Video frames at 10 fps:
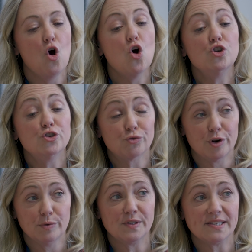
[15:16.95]

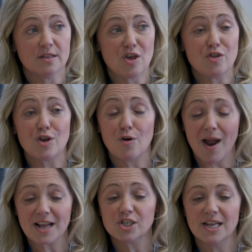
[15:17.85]
untruths that are
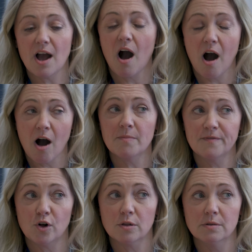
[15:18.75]
actually
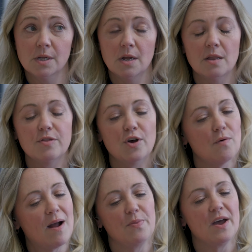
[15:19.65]
harmful that
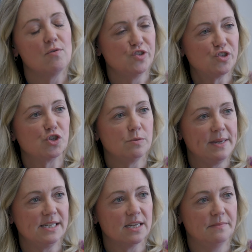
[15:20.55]
are out there on social
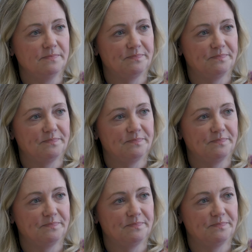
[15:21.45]
media.